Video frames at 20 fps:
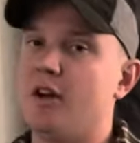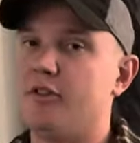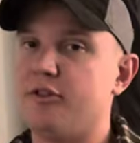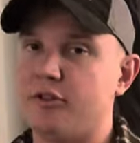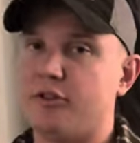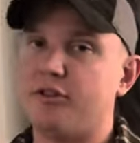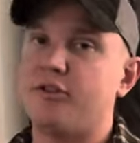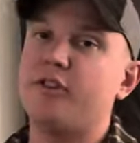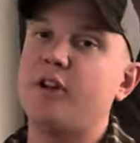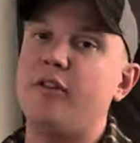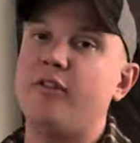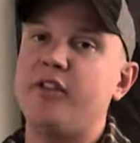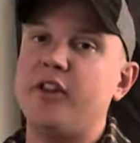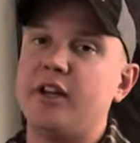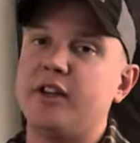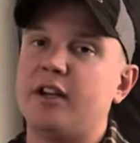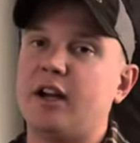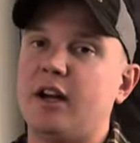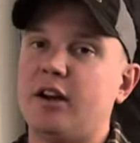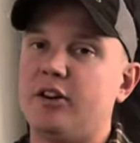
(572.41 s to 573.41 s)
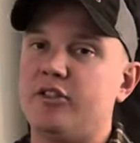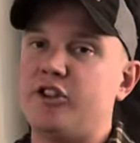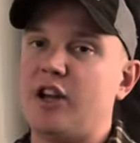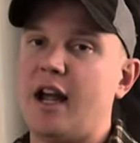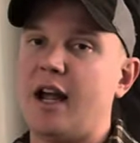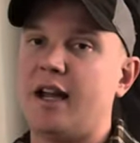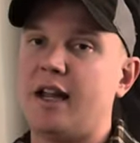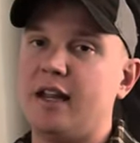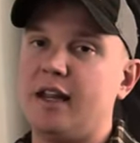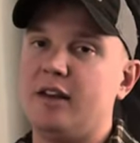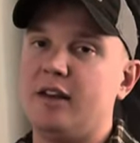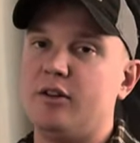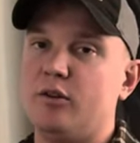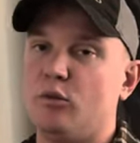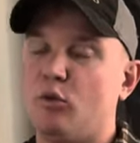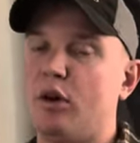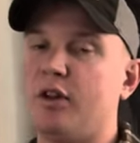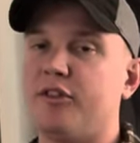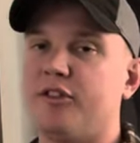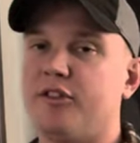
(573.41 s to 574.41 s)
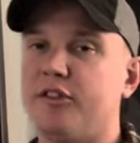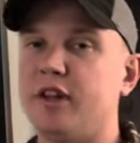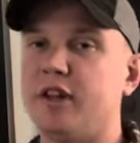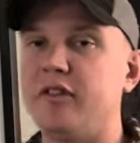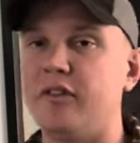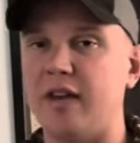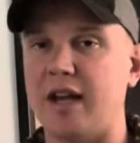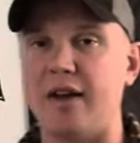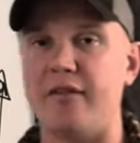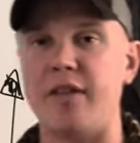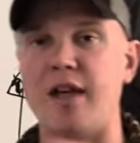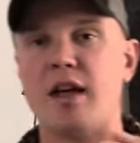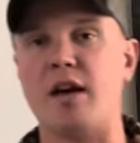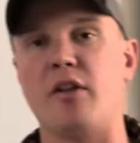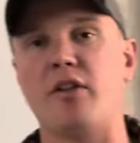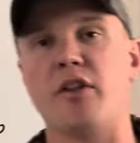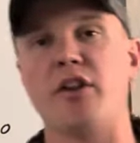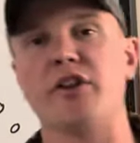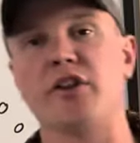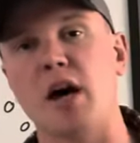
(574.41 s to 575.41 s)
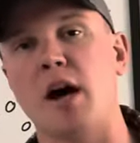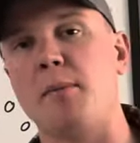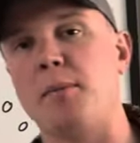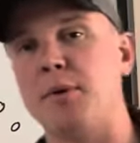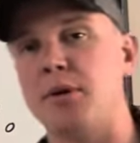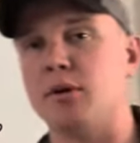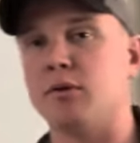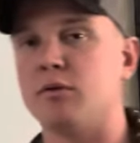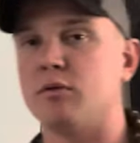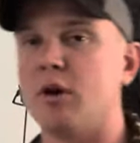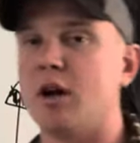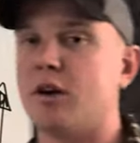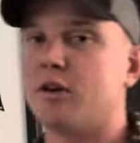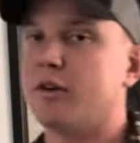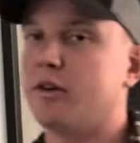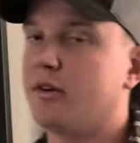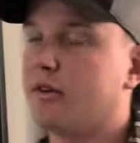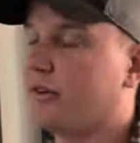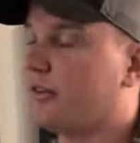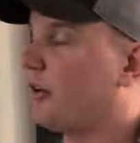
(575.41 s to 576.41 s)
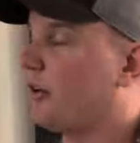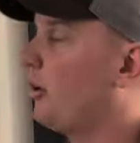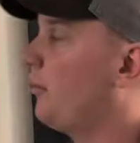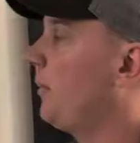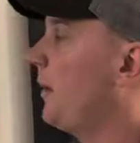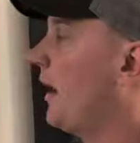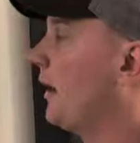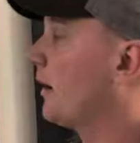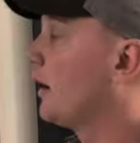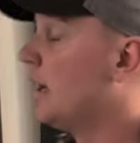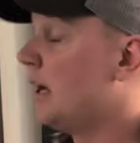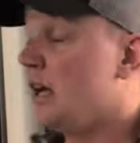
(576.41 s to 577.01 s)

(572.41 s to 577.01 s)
So stuff the entire jacket into one sleeve and have that on the top of your ruck or your assault pack.